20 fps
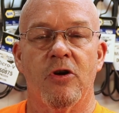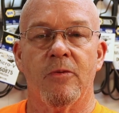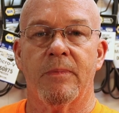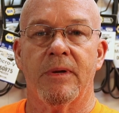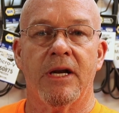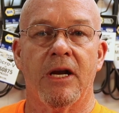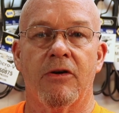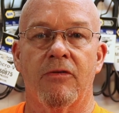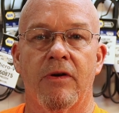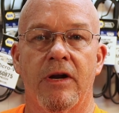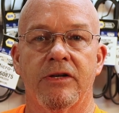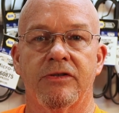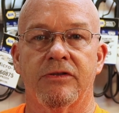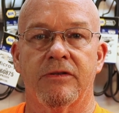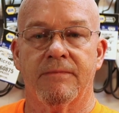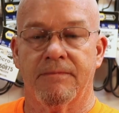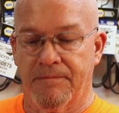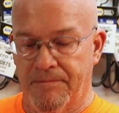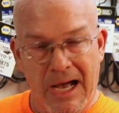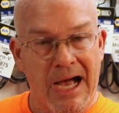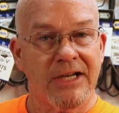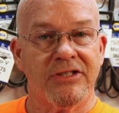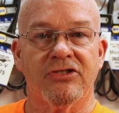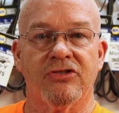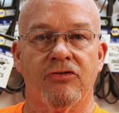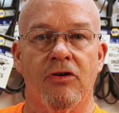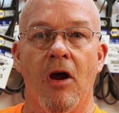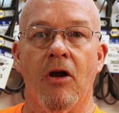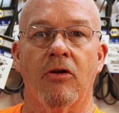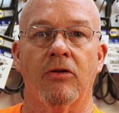open end wrench. I
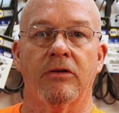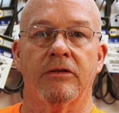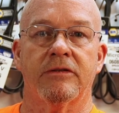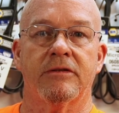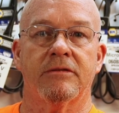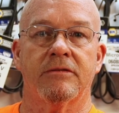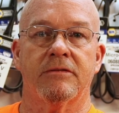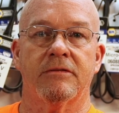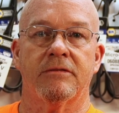struggled